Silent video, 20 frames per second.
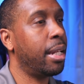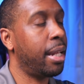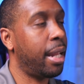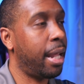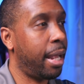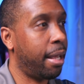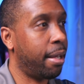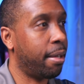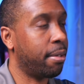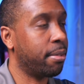
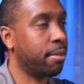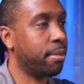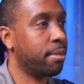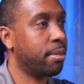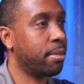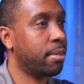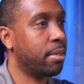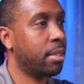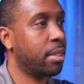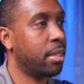Now,
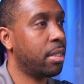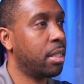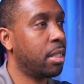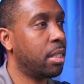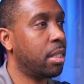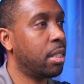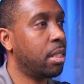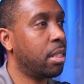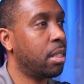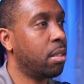
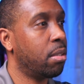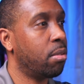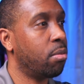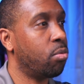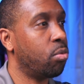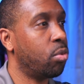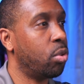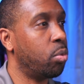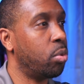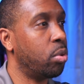
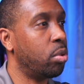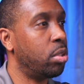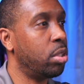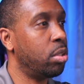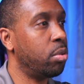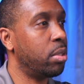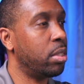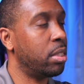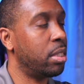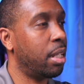what we'll
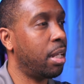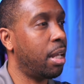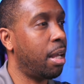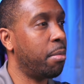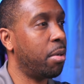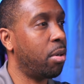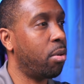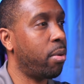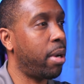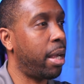do is
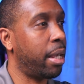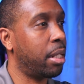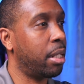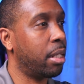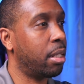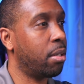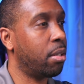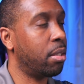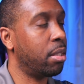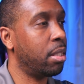I'm going to right
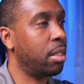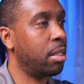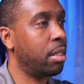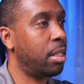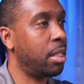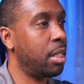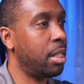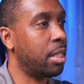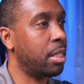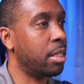click on
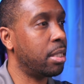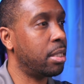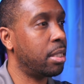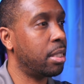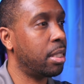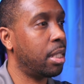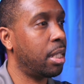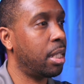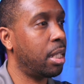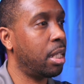
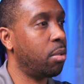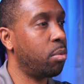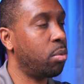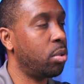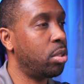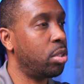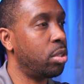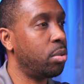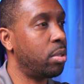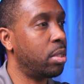this, and
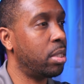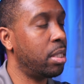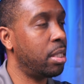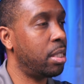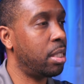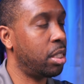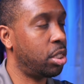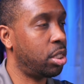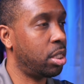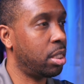we'll do
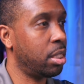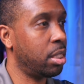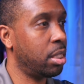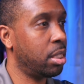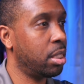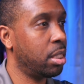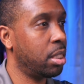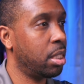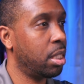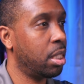
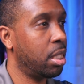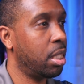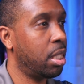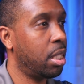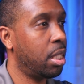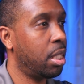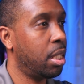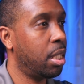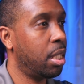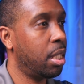conditions.
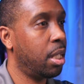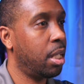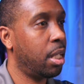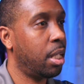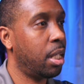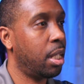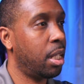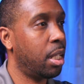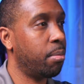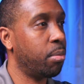
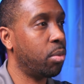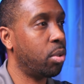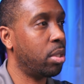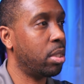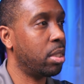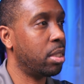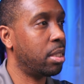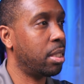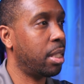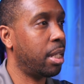And I'm going
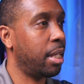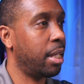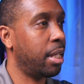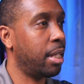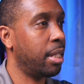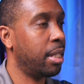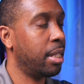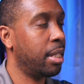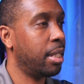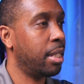to
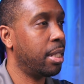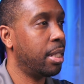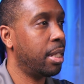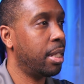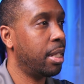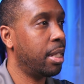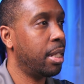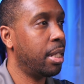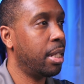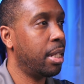say
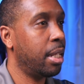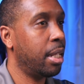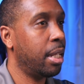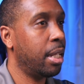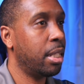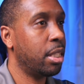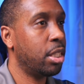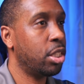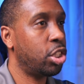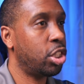
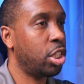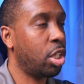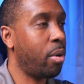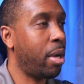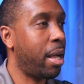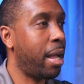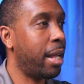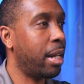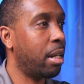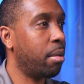
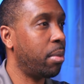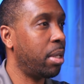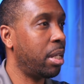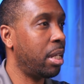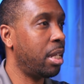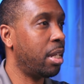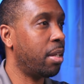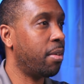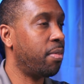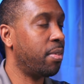show item
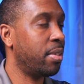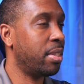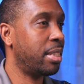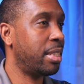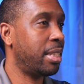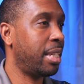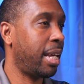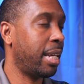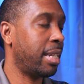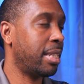if
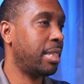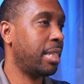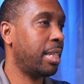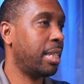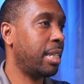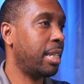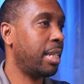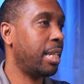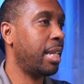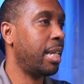text
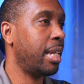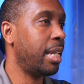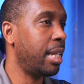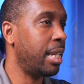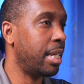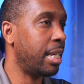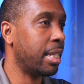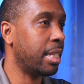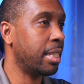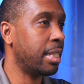
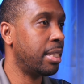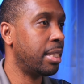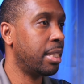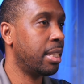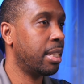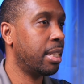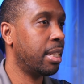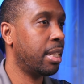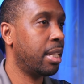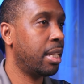
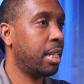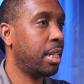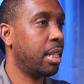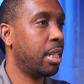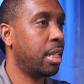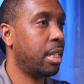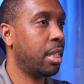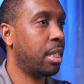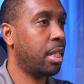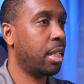is,
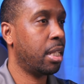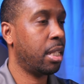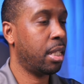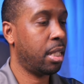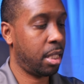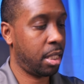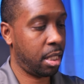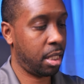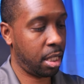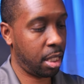
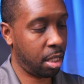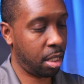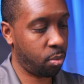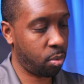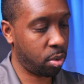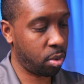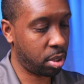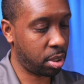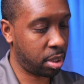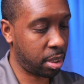and
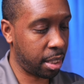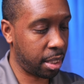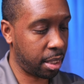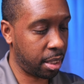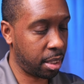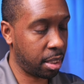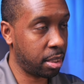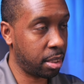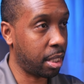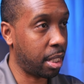we'll say
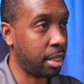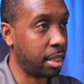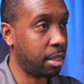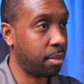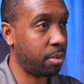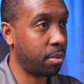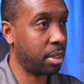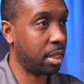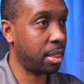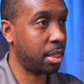in this case
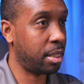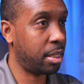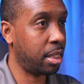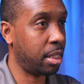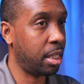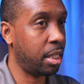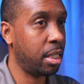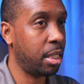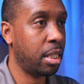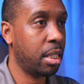it was at
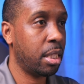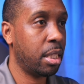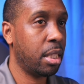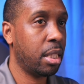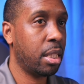C.